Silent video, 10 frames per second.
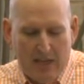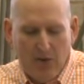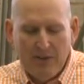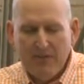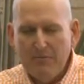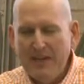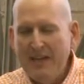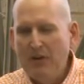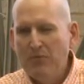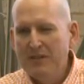However, the
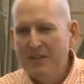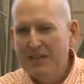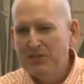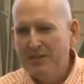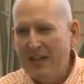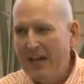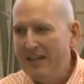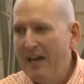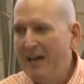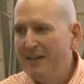men had one luxury they
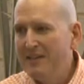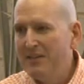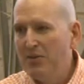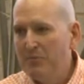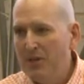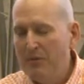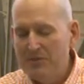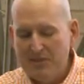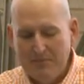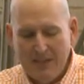hadn't had in
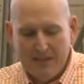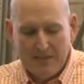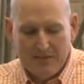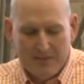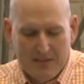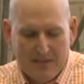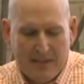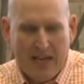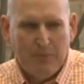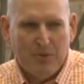almost a month:
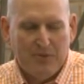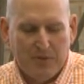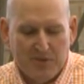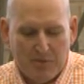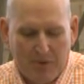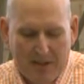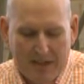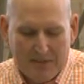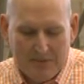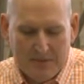ample food supply.